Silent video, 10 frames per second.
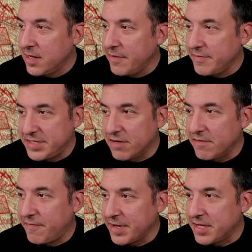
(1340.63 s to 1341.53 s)
We've still
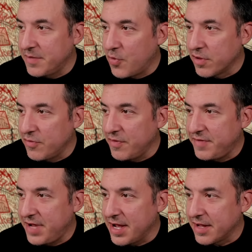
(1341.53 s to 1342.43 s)
inflicted more than we've
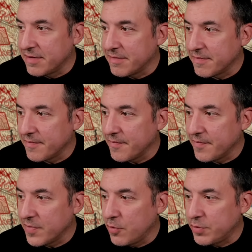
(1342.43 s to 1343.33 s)
taken,
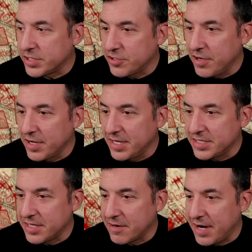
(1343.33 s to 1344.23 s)
which is good
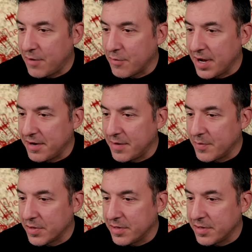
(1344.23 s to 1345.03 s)
considering how we're outnumbered.